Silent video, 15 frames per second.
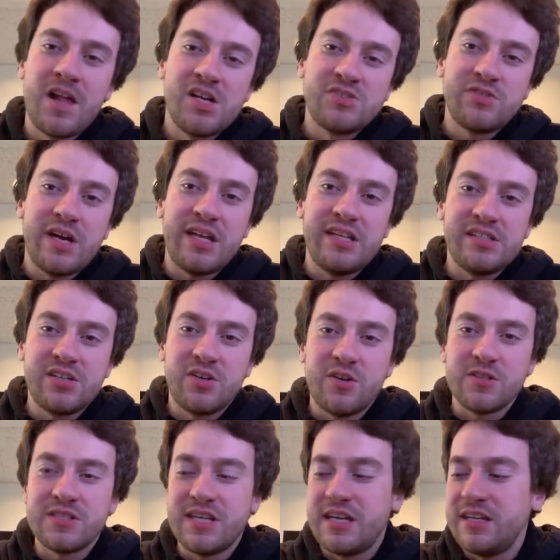right here in good
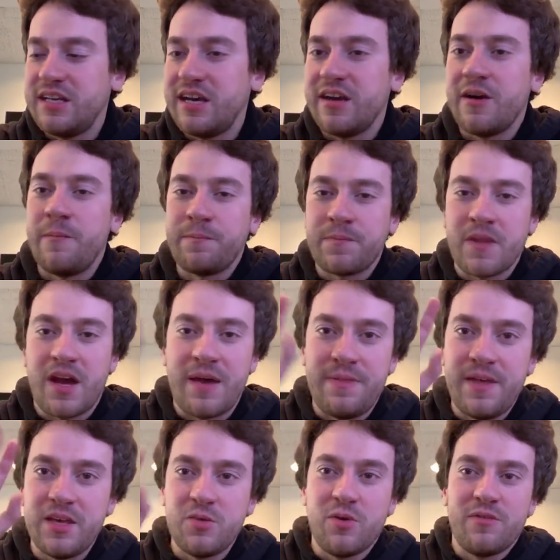old San Diego. All right.
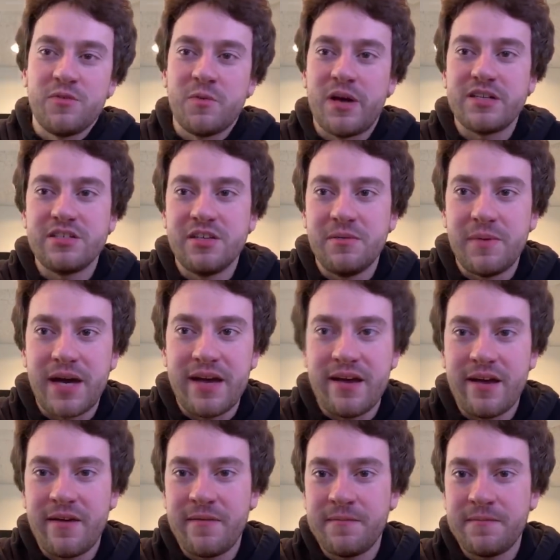Thank you all for watching. Goodbye.